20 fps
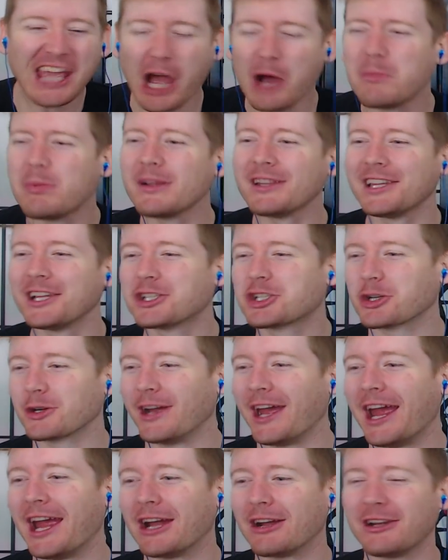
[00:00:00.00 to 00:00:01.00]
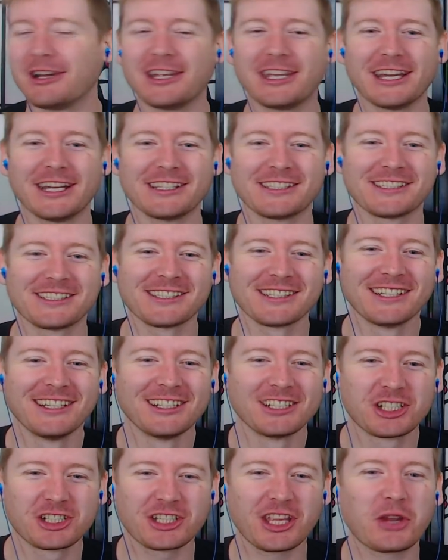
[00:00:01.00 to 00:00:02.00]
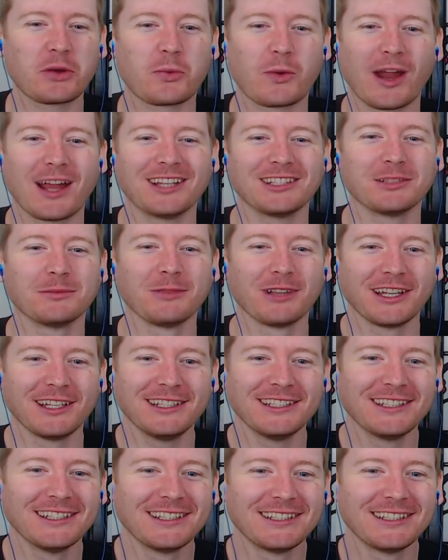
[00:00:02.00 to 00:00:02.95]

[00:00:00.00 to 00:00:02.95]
how belligerent Harry gets, just like randomly.